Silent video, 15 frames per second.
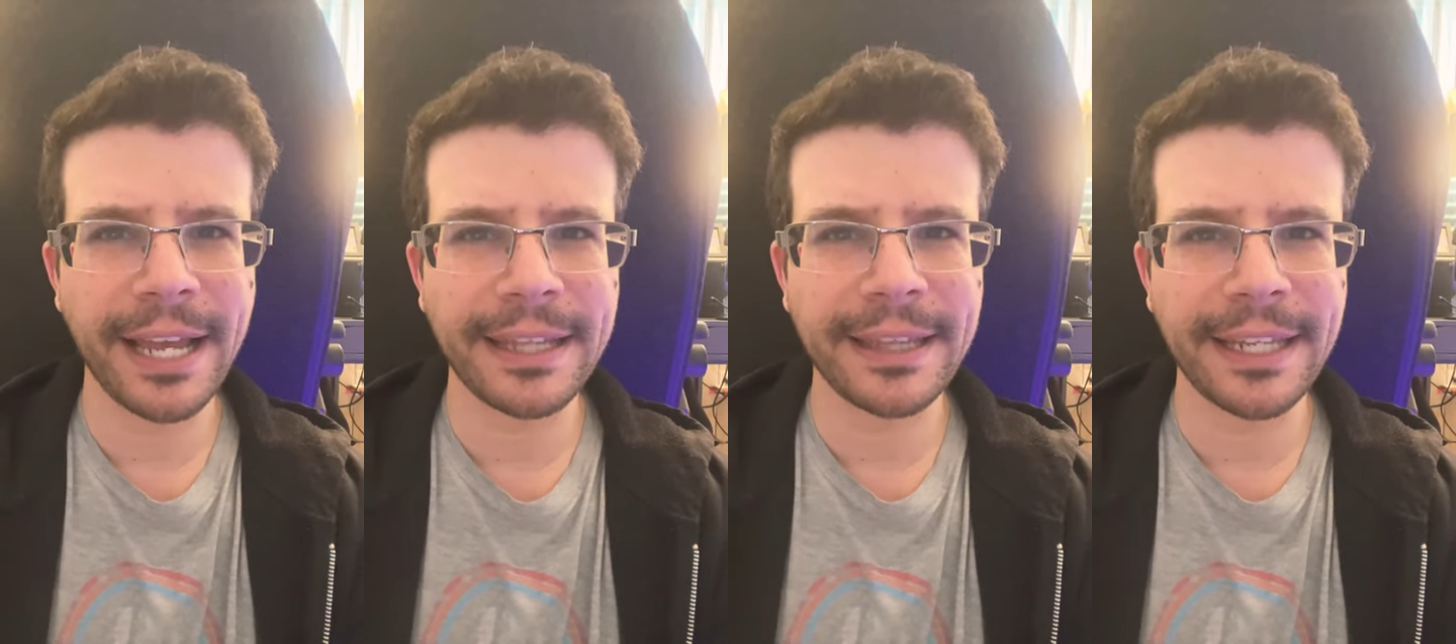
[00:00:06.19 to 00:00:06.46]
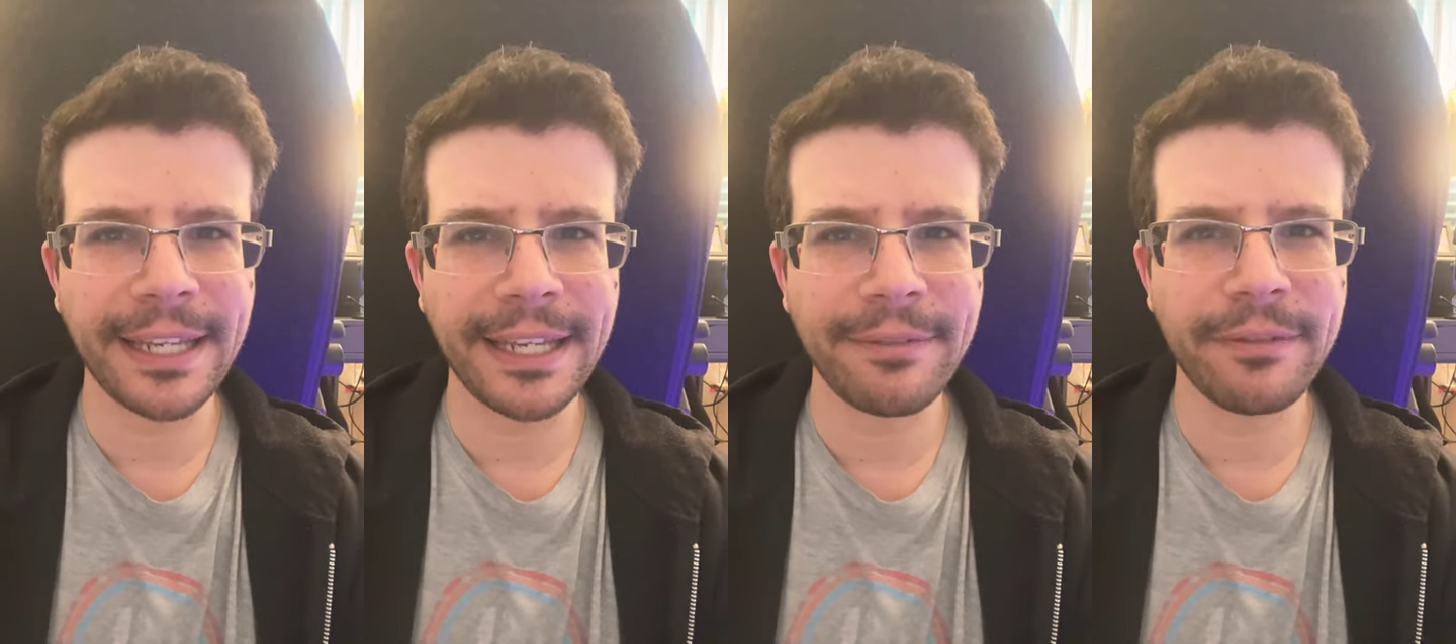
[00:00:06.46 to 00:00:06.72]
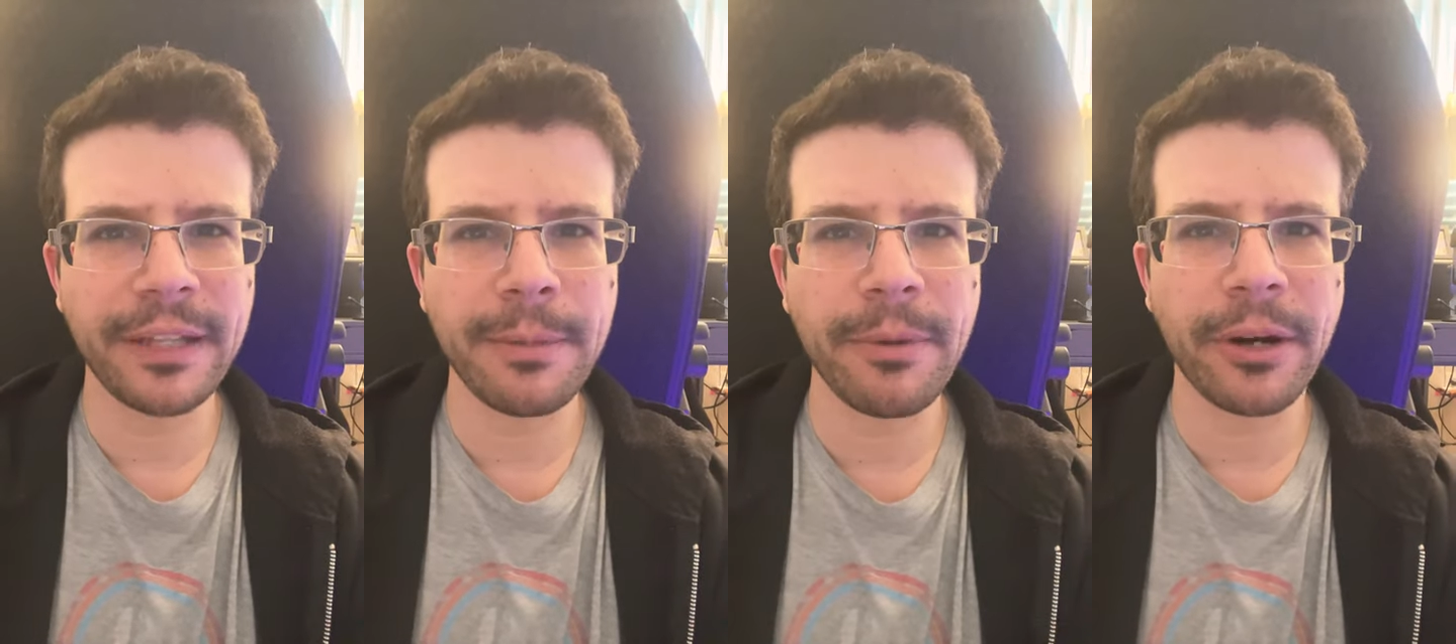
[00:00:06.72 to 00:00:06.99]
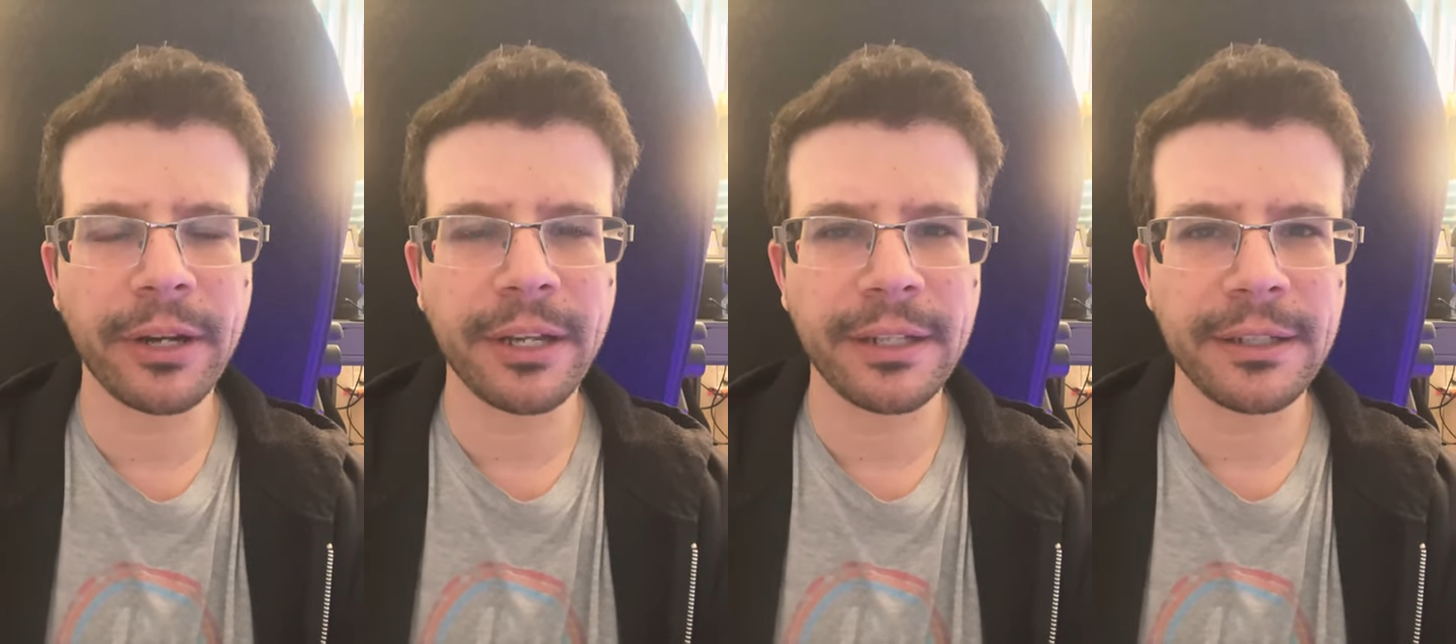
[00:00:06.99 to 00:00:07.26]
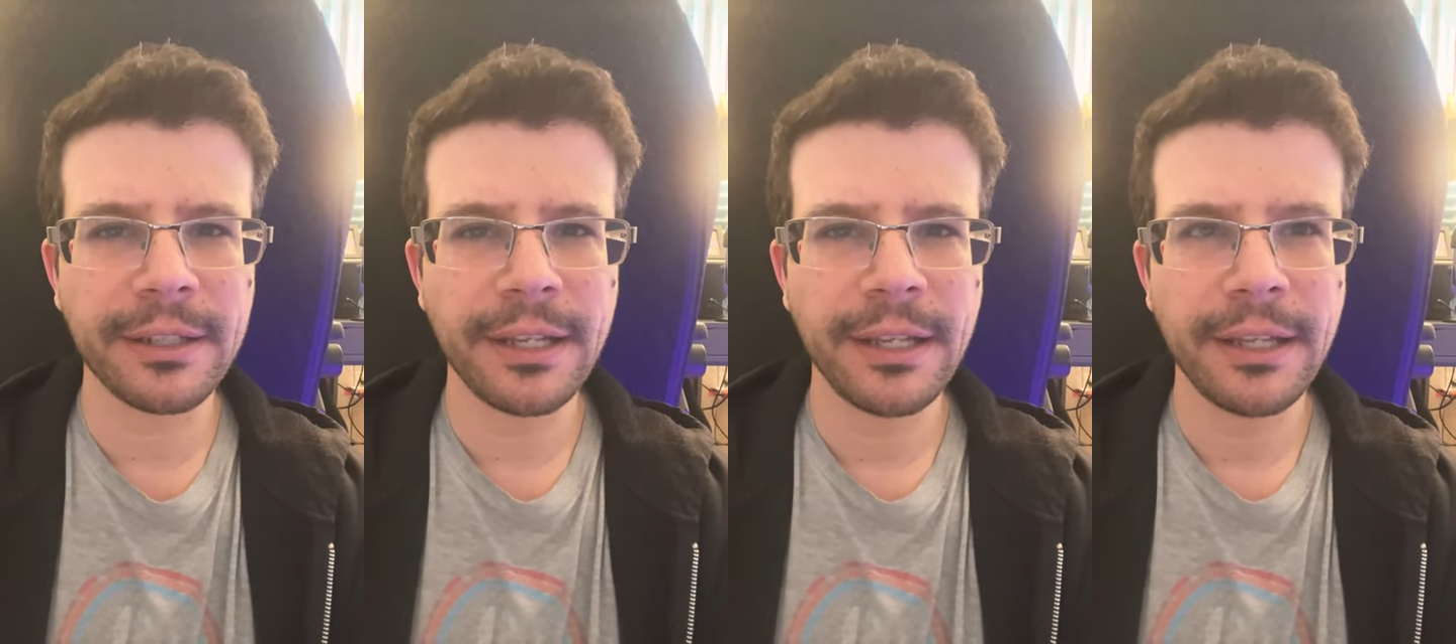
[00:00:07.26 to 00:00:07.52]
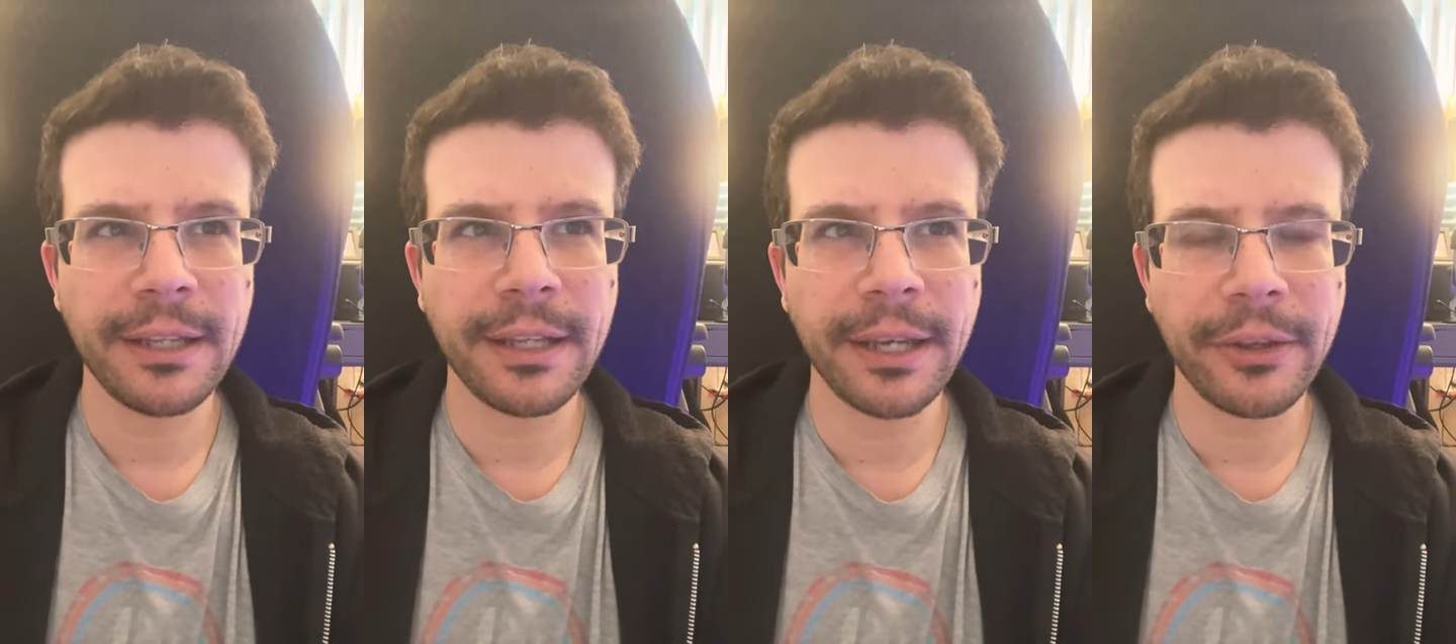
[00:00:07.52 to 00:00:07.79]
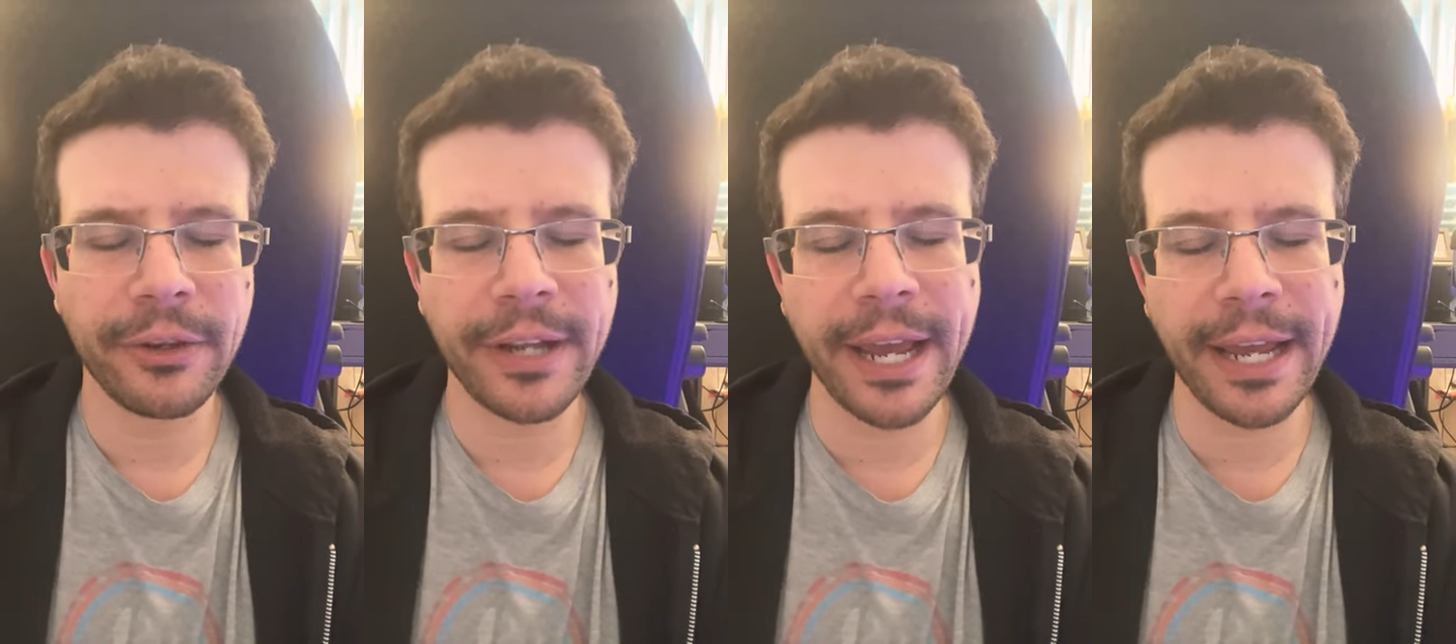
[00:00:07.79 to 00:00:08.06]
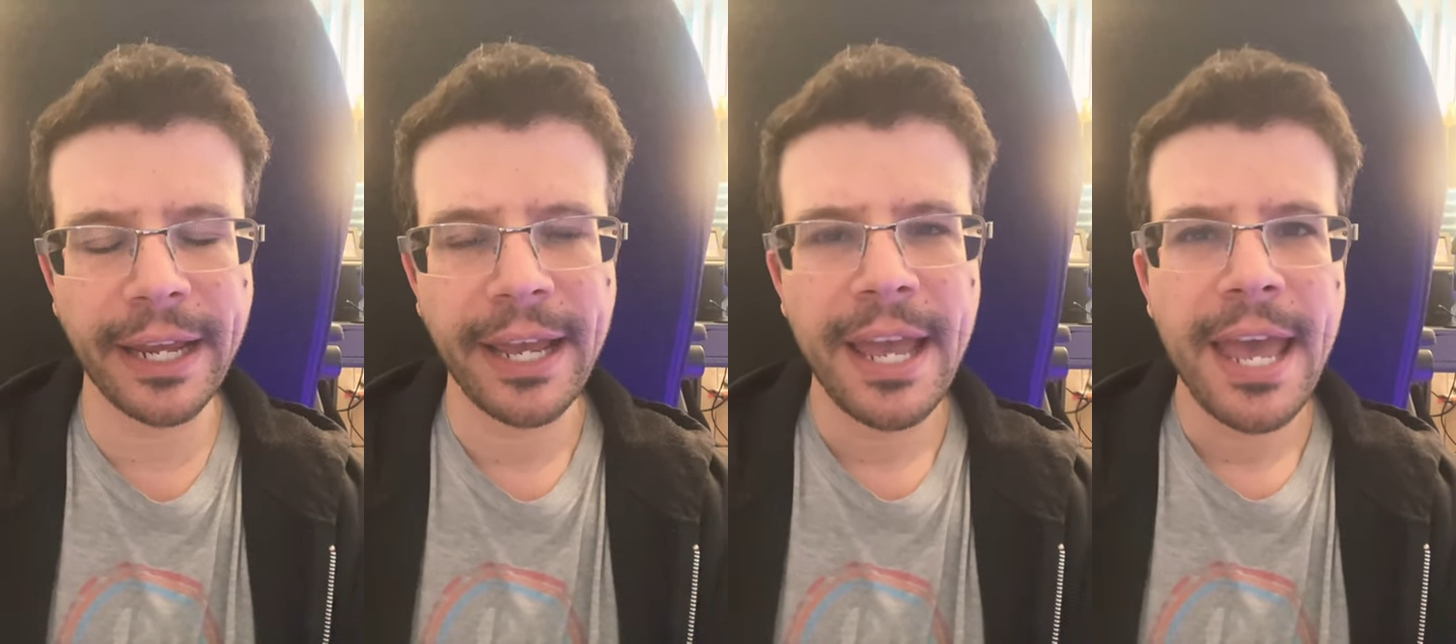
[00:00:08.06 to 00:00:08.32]
at the flea market the other
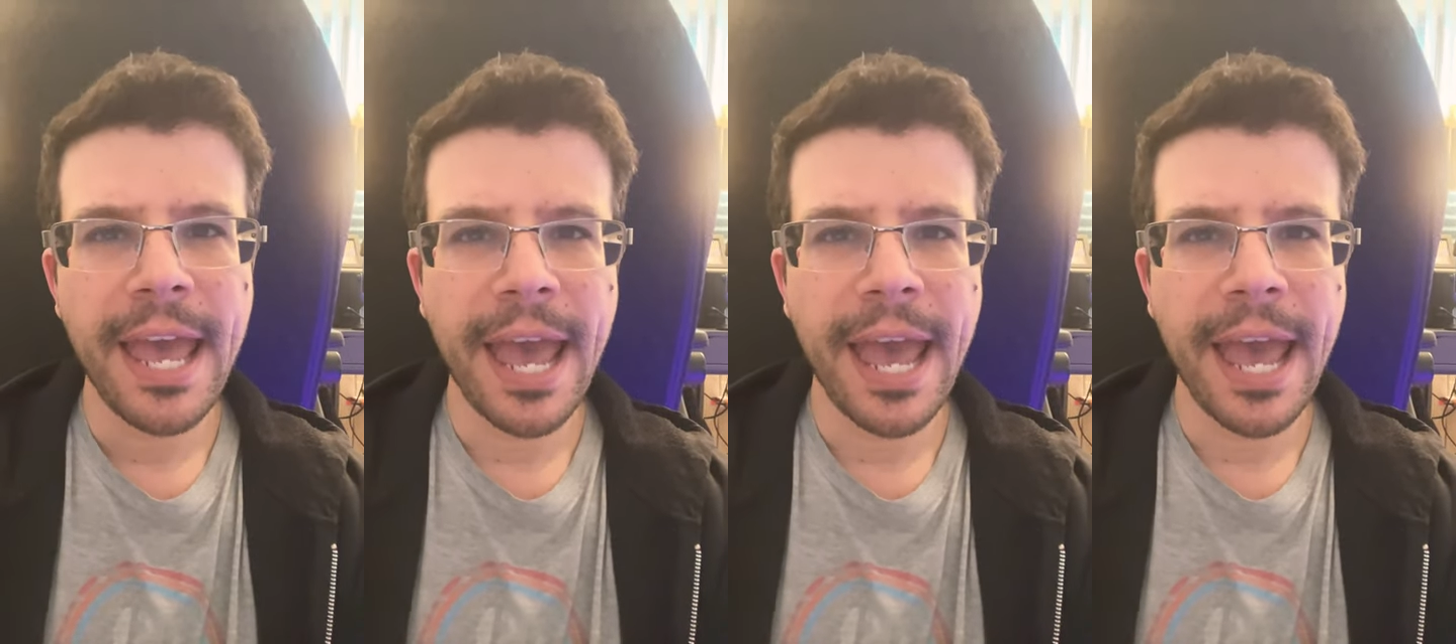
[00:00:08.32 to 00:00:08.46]
day,